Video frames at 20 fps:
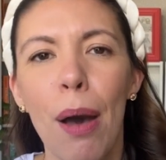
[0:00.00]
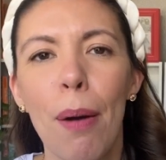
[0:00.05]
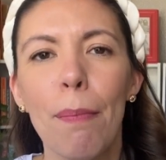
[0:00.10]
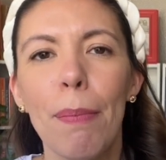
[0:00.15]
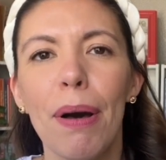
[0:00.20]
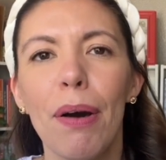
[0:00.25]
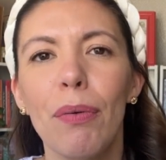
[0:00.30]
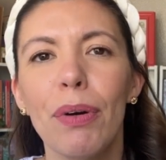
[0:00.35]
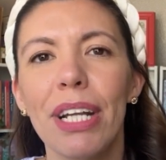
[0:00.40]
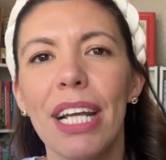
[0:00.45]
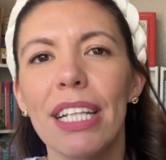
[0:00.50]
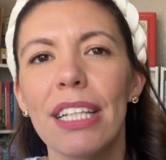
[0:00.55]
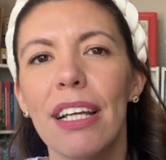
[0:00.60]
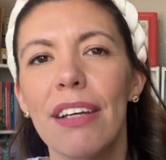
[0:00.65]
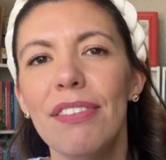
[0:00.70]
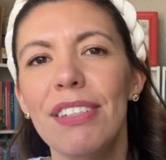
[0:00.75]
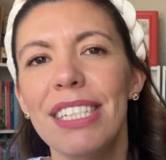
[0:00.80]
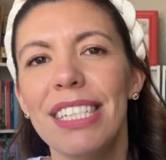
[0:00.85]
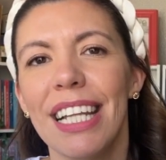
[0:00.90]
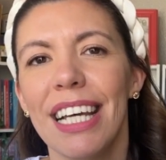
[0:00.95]
But what I
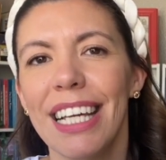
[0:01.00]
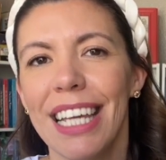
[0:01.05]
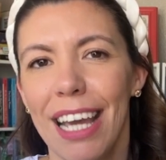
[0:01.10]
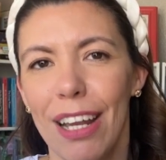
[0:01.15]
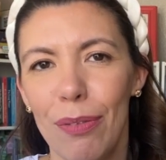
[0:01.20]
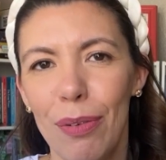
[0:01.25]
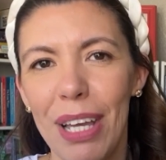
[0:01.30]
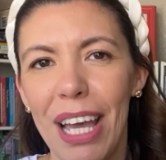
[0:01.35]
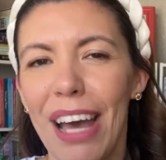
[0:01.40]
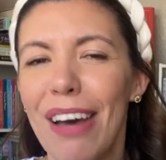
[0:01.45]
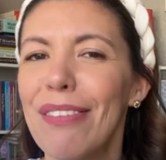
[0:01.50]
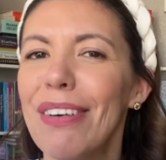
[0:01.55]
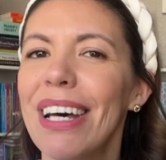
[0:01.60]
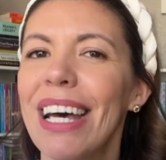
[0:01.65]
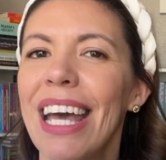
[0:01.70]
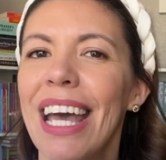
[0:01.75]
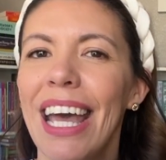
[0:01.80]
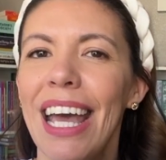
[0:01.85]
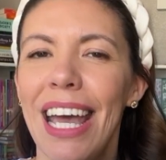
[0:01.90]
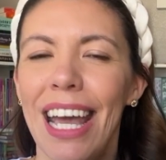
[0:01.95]
love is, again, we have a
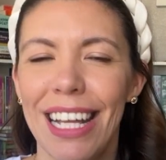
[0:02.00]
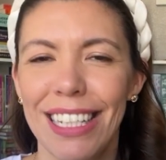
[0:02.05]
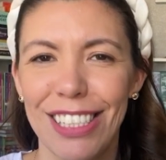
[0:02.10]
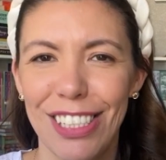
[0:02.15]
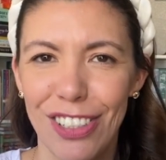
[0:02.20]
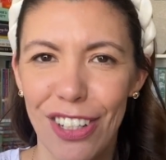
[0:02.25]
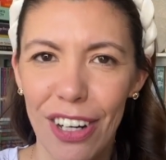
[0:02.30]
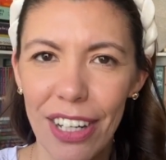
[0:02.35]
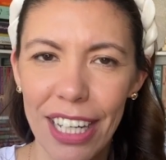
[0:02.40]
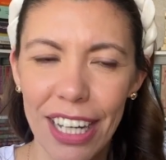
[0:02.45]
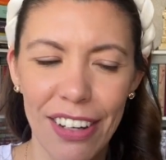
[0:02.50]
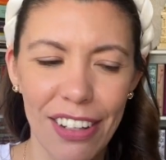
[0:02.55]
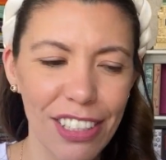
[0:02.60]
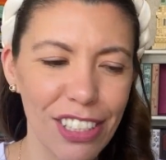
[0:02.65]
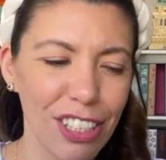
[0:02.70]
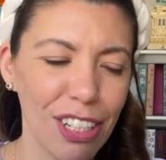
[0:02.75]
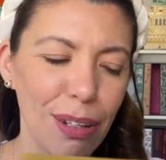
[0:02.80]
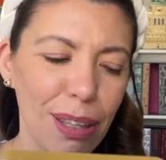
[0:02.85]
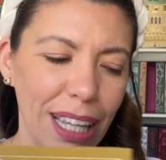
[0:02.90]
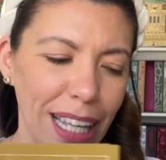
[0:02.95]
headstrong
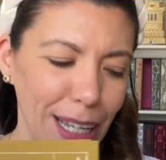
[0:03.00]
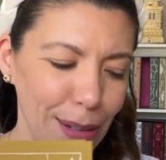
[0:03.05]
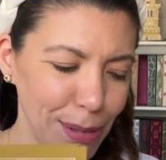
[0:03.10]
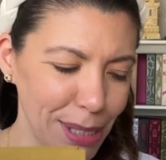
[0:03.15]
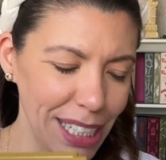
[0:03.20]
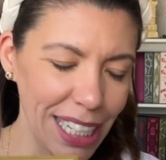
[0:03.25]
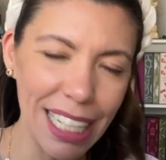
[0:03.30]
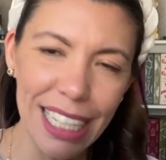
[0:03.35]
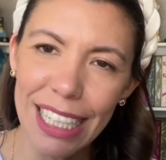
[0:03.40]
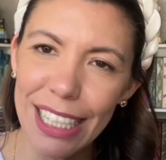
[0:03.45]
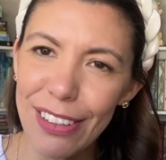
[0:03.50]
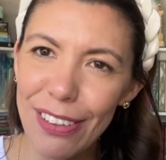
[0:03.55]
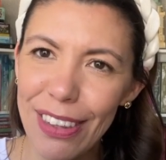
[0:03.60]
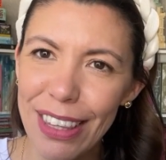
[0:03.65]
character. I think I'm seeing a little